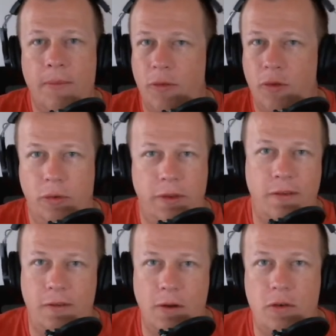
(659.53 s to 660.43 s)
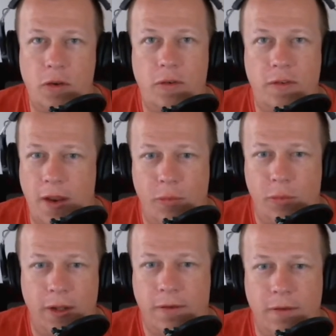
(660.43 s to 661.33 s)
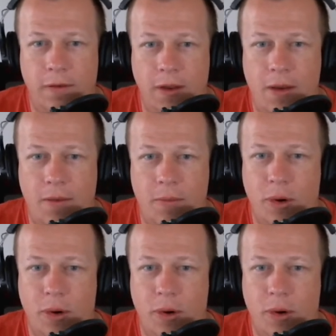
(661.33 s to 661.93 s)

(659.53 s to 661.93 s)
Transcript: I'm sure this is not news to everyone else on Steam. I'm